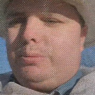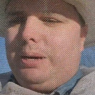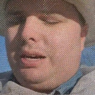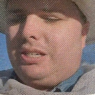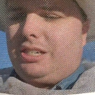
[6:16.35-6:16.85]

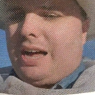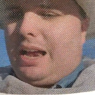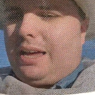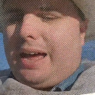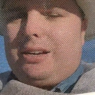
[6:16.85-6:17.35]
because
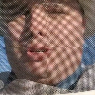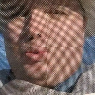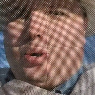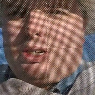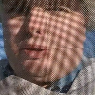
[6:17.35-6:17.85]
oxalic acid
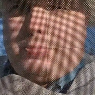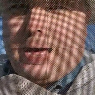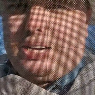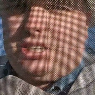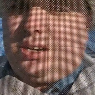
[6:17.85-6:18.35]
works the best